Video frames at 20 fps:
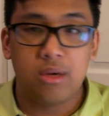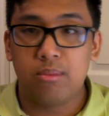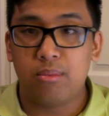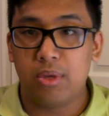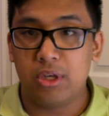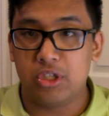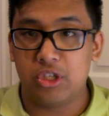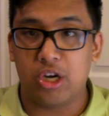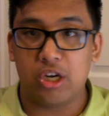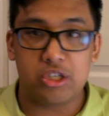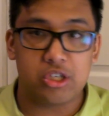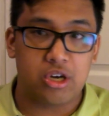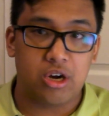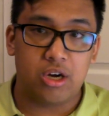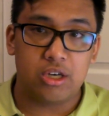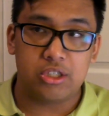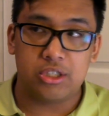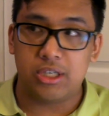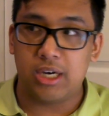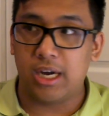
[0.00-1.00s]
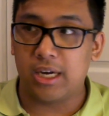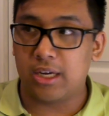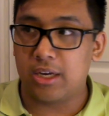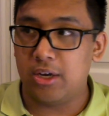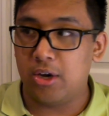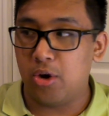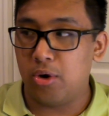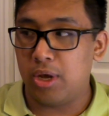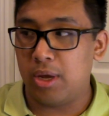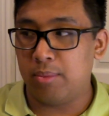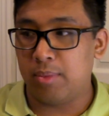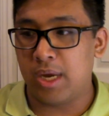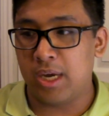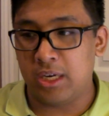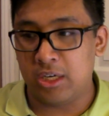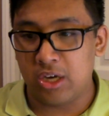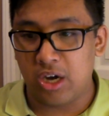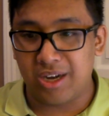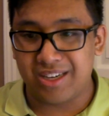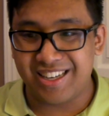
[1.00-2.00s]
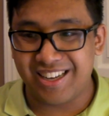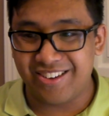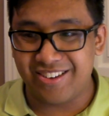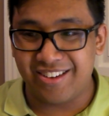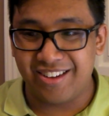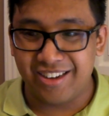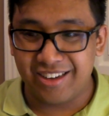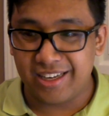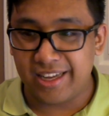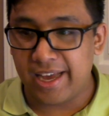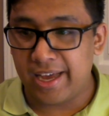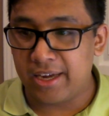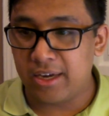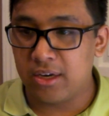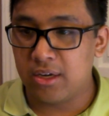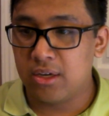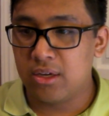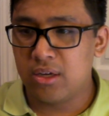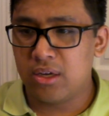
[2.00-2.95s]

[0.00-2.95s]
But Josh Koscheck, you know, him getting knocked out again.